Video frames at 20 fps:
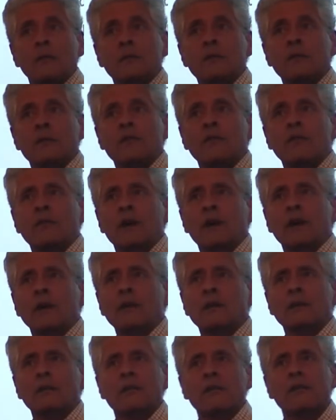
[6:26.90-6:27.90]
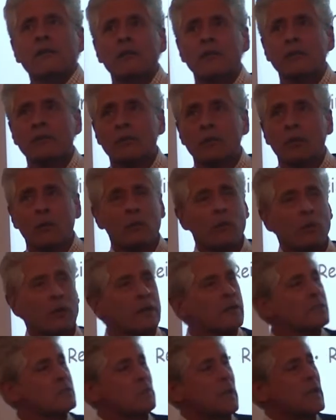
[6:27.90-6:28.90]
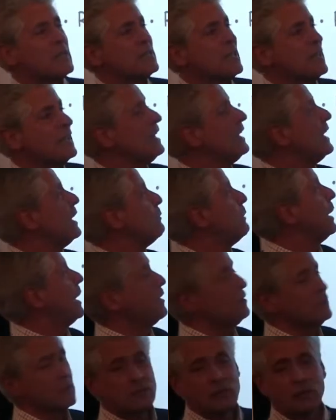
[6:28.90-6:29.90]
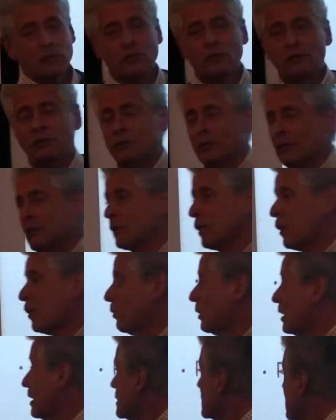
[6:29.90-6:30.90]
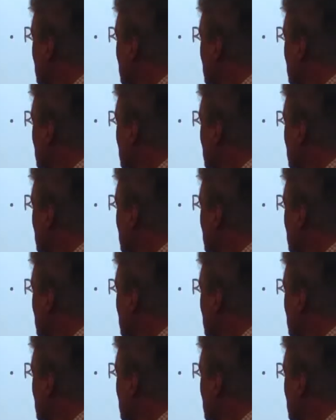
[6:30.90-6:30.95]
We just start. This is what it's basically about, so you know what